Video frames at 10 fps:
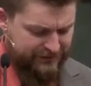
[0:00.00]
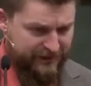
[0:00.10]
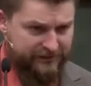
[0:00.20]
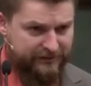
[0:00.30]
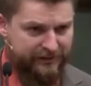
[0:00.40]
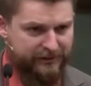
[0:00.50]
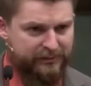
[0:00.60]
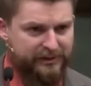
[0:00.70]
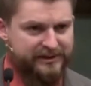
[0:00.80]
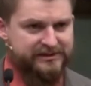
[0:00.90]
God had already
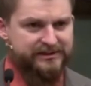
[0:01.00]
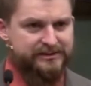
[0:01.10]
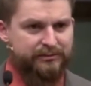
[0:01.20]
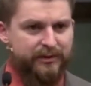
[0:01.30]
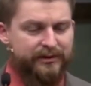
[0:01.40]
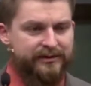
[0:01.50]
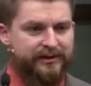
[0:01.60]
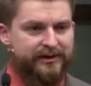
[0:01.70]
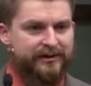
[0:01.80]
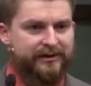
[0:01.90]
placed this burden
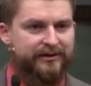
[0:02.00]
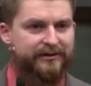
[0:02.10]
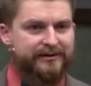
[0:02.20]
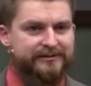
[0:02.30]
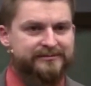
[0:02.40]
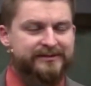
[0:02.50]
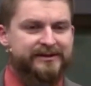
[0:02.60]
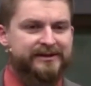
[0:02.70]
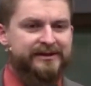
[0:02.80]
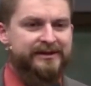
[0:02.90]
on our heart
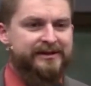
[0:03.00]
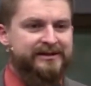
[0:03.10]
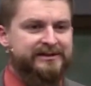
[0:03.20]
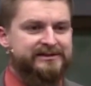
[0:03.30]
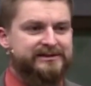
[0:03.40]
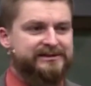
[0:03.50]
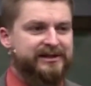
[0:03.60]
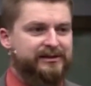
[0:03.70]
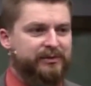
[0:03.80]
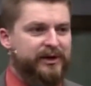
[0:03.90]
to
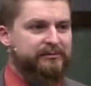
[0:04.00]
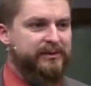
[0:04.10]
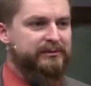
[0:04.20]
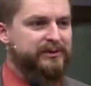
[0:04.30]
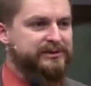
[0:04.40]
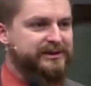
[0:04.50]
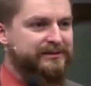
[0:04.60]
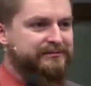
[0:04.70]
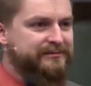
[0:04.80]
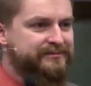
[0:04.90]
celebrate membership,